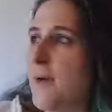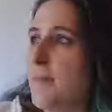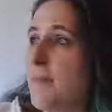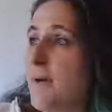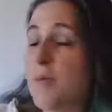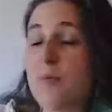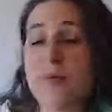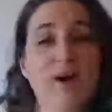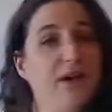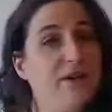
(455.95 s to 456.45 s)

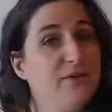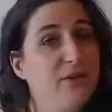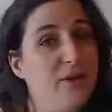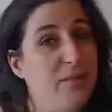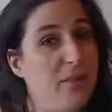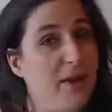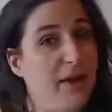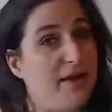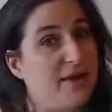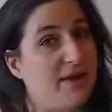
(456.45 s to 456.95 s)
But we're not doing
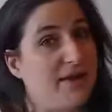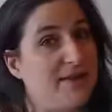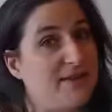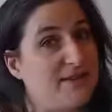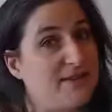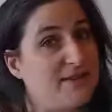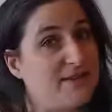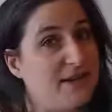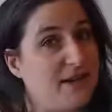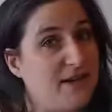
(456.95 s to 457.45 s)
a potluck
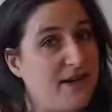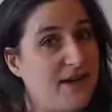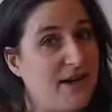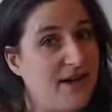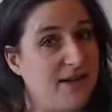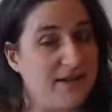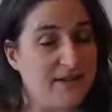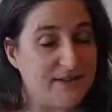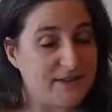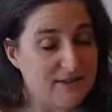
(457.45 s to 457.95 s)
this
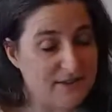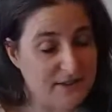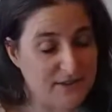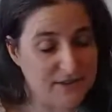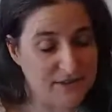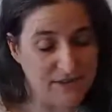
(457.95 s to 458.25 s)
Sunday, this